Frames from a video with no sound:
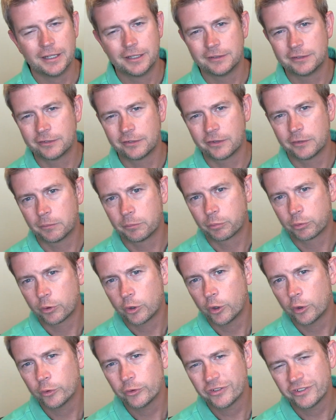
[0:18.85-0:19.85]
This is the
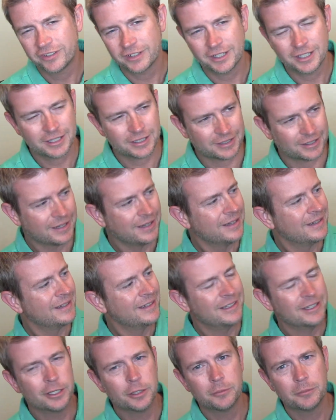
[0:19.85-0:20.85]
Proscenic
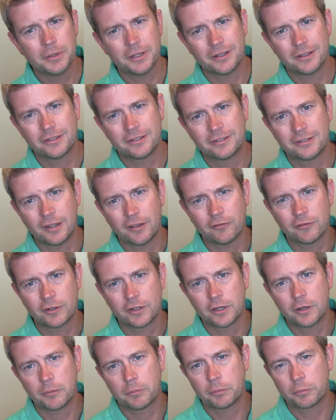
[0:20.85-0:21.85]

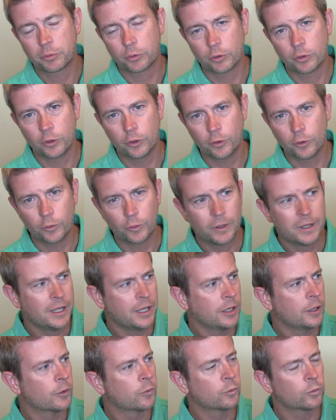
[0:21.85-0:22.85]
M7 Pro
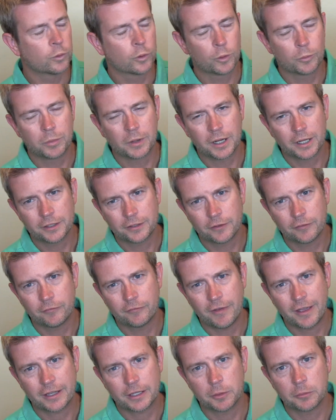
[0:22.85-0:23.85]
robot
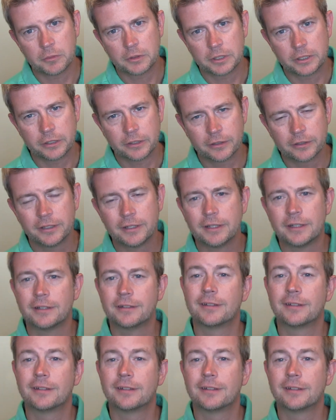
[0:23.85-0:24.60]
vacuum cleaner.